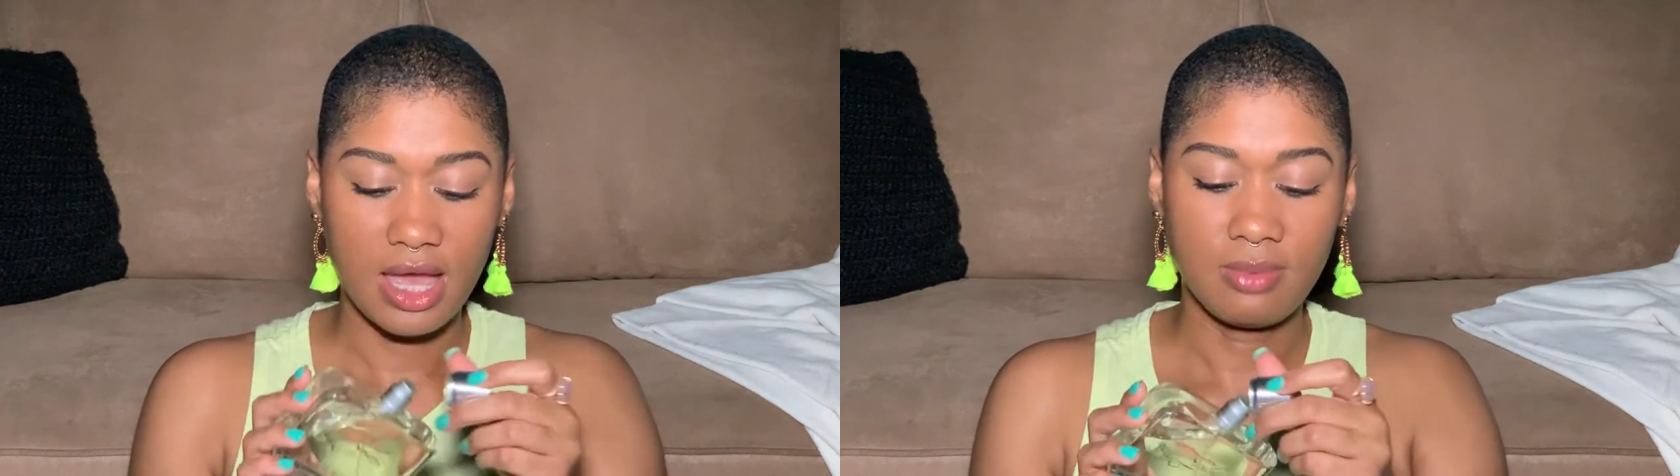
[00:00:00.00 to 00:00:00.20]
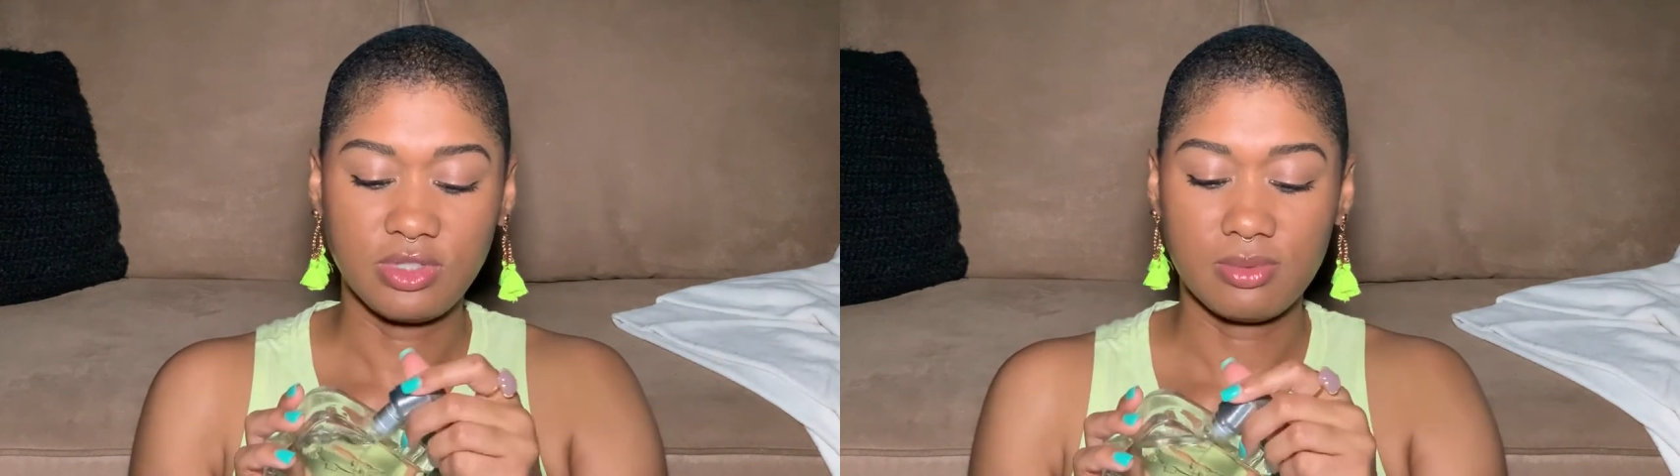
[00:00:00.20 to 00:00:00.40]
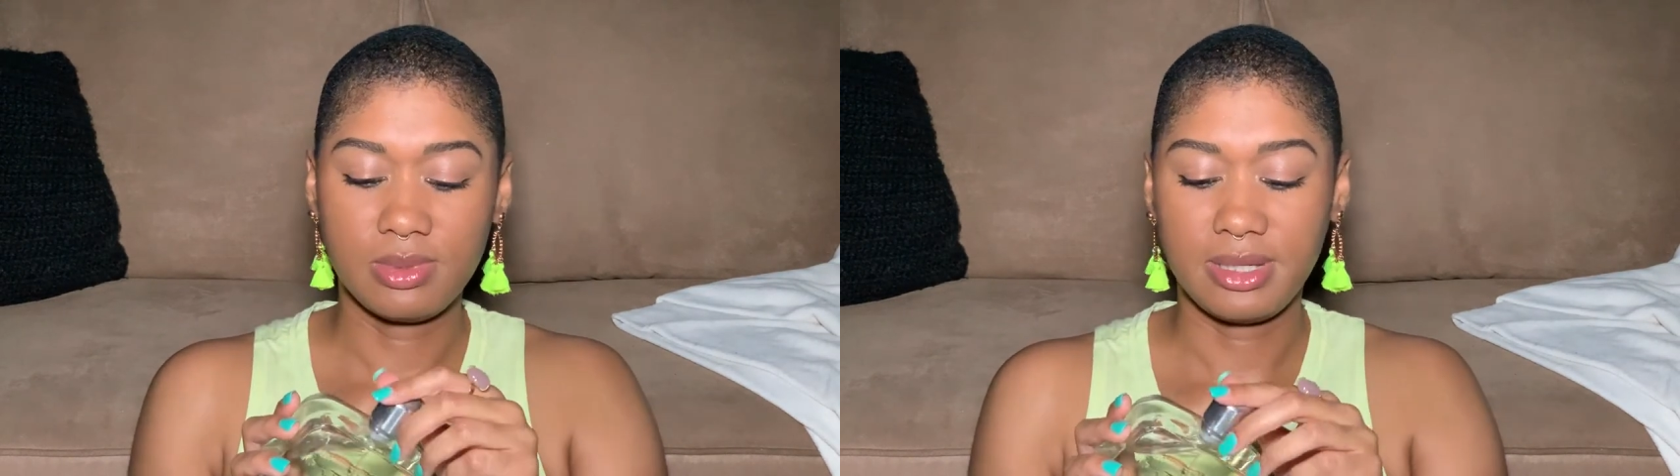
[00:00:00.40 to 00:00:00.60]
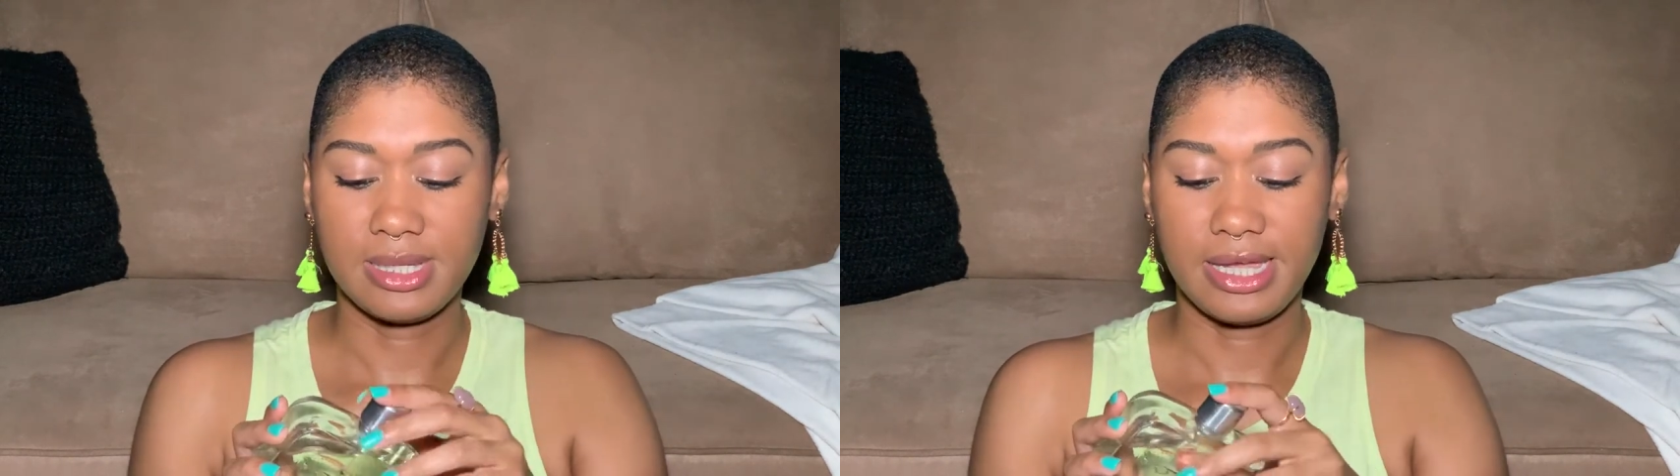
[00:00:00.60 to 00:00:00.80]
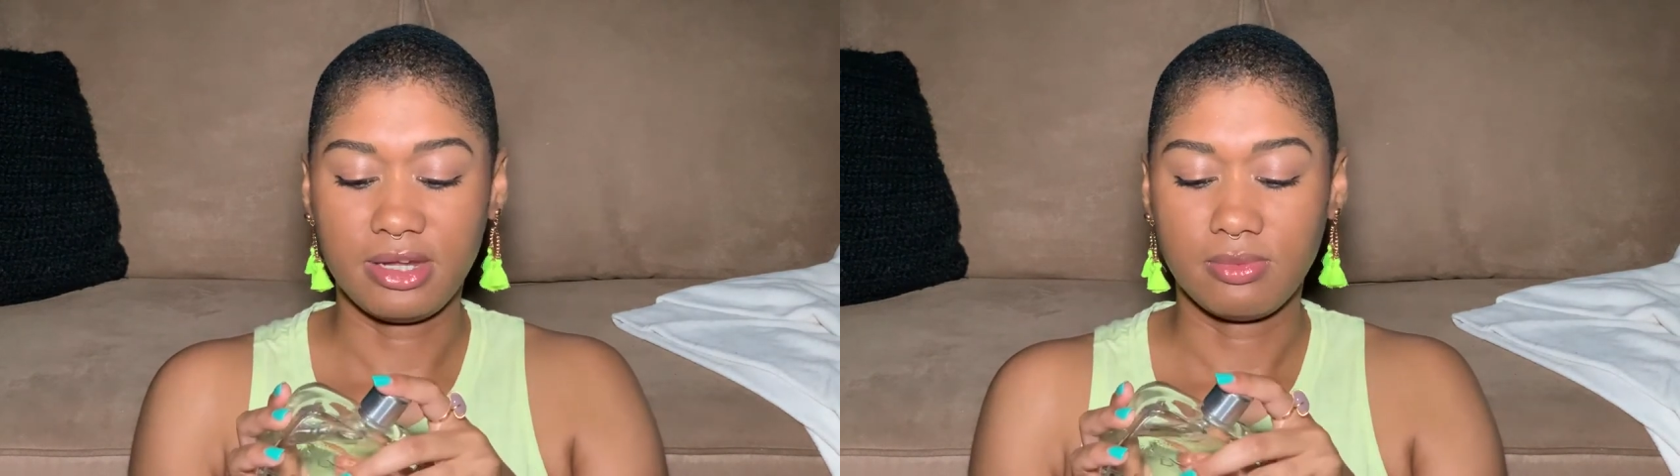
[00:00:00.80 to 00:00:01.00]
I'm
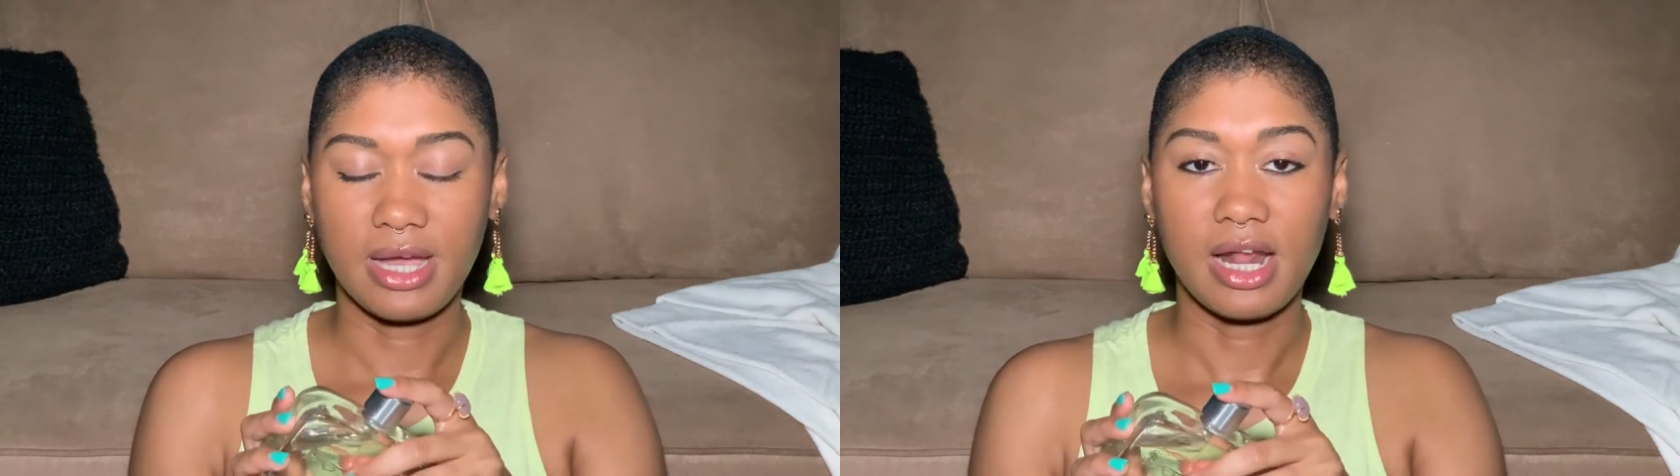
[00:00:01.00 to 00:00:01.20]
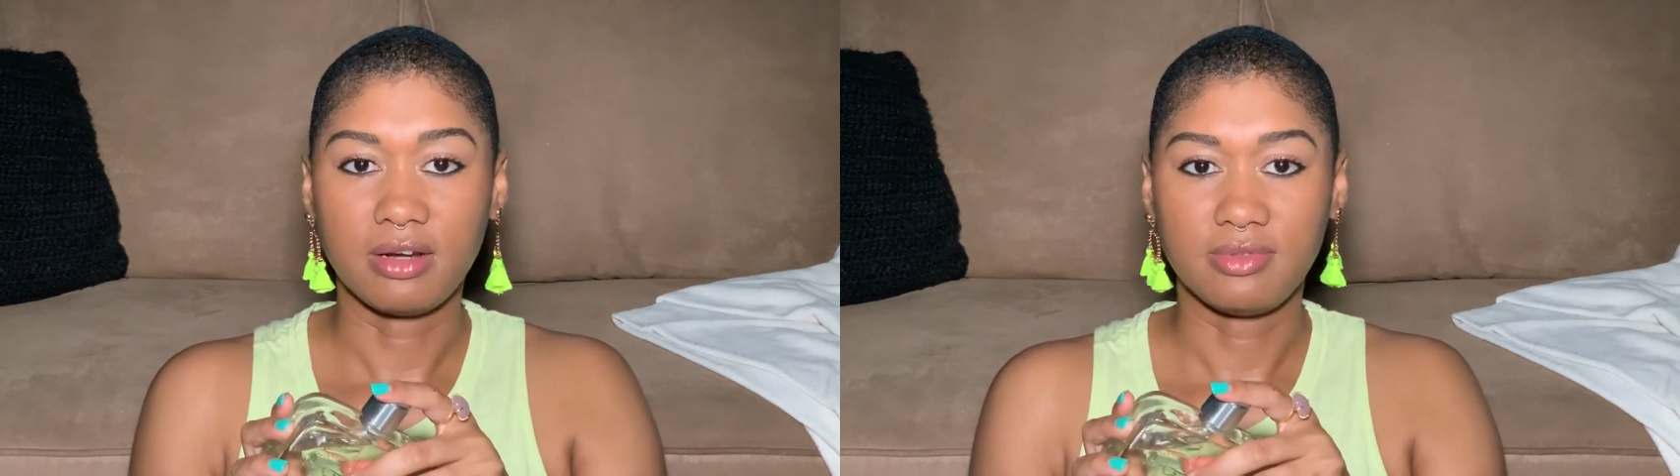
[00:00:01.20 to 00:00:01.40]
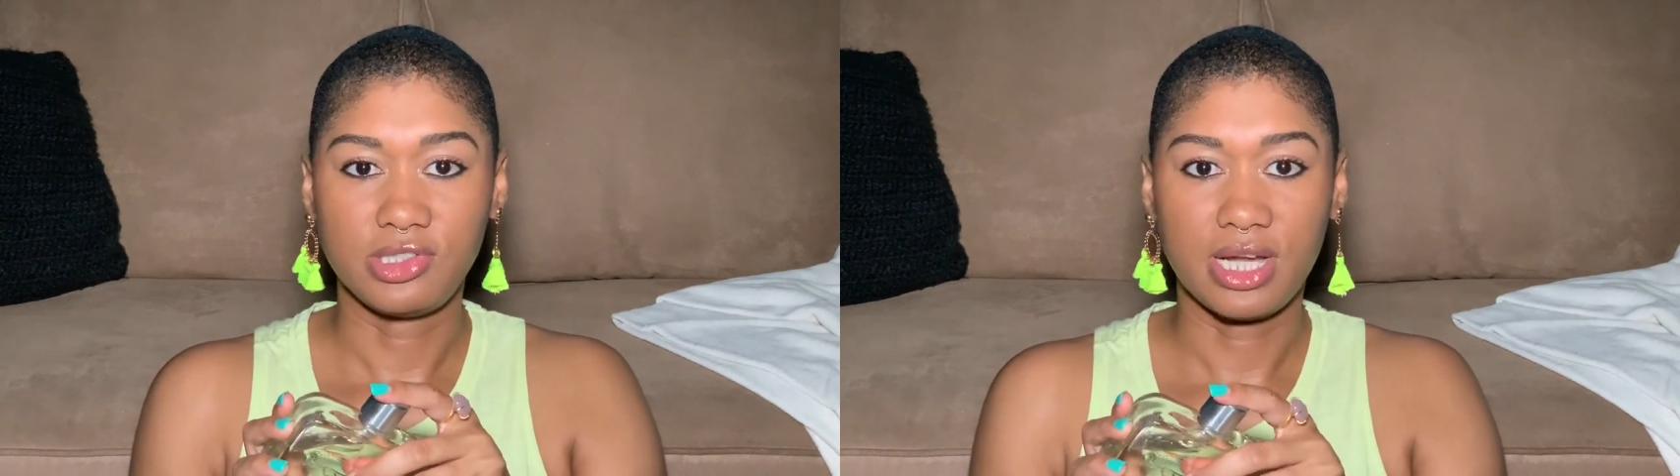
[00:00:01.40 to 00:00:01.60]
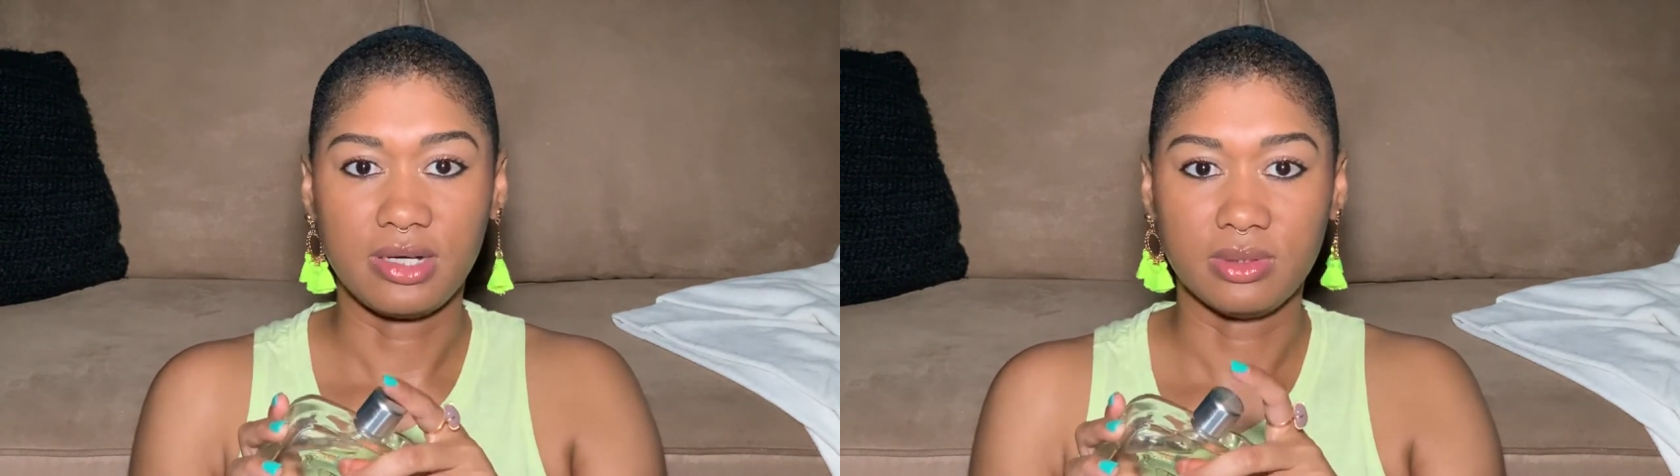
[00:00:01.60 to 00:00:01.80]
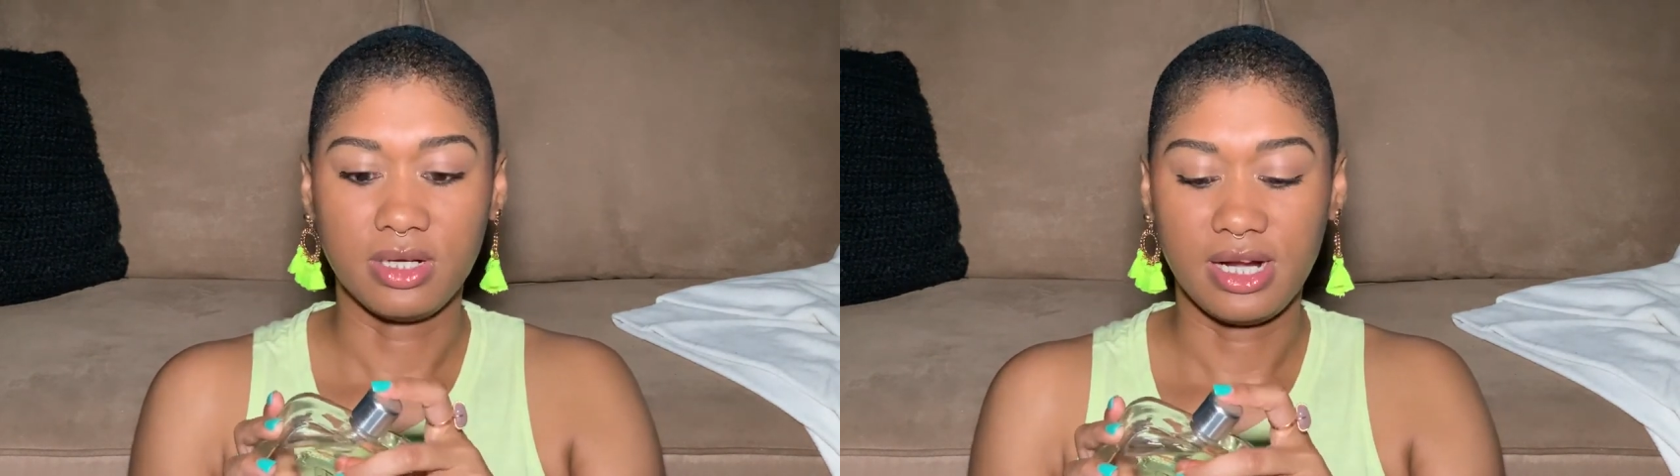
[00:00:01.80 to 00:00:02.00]
jumping like right out of the
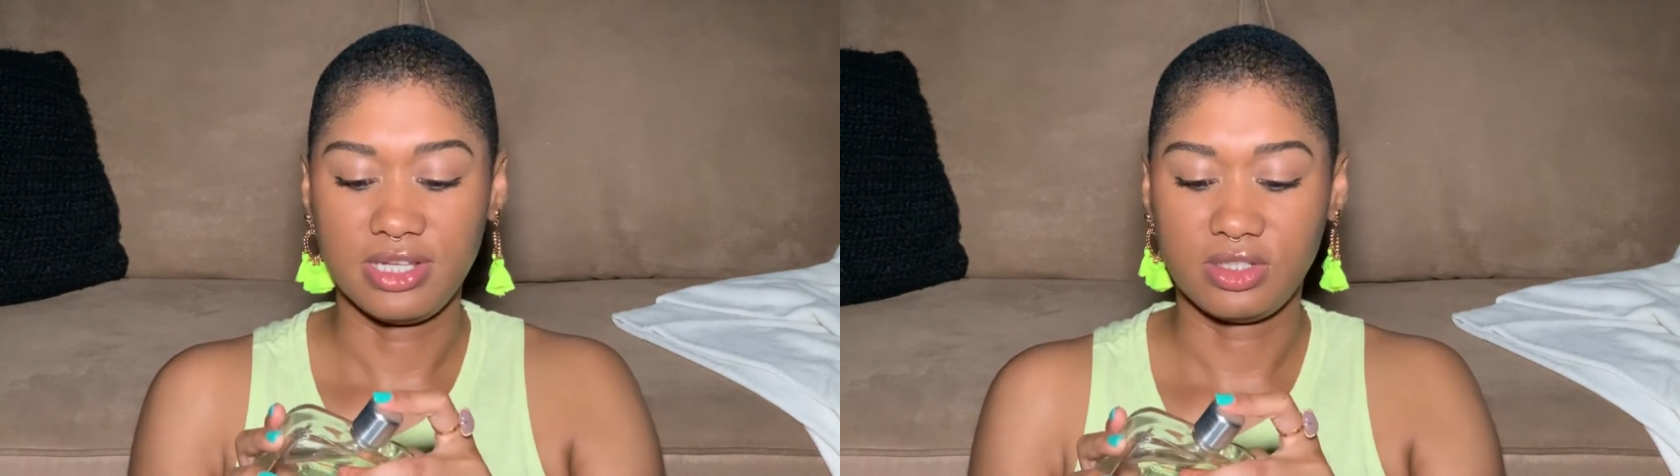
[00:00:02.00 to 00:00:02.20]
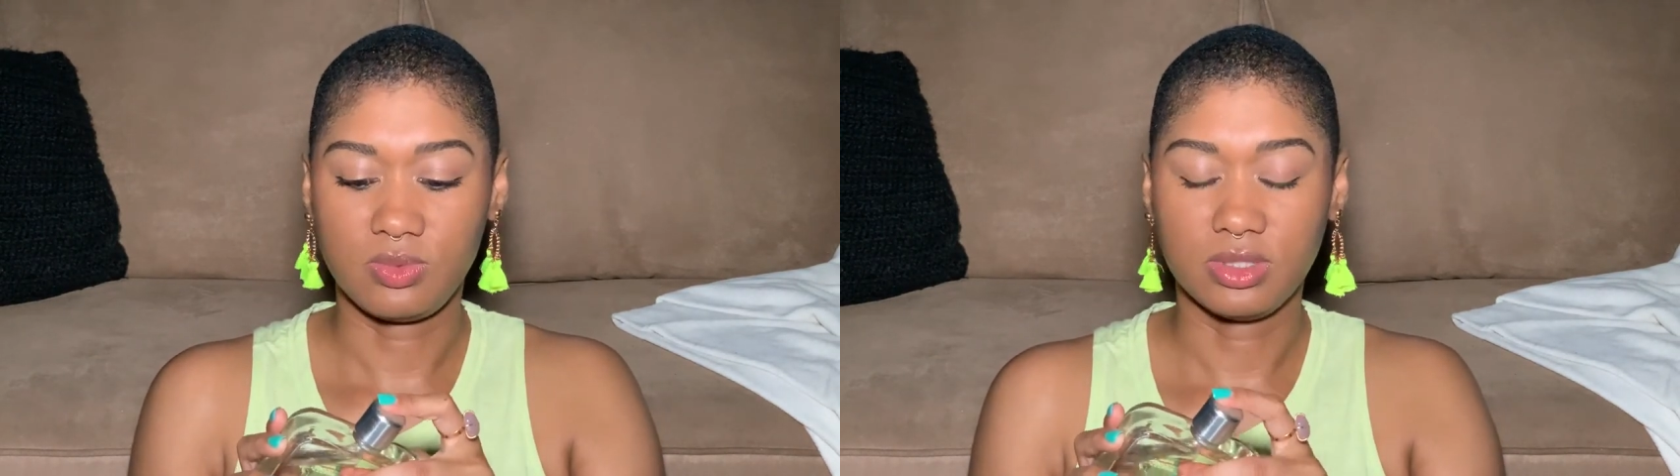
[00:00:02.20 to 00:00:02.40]
shower and I just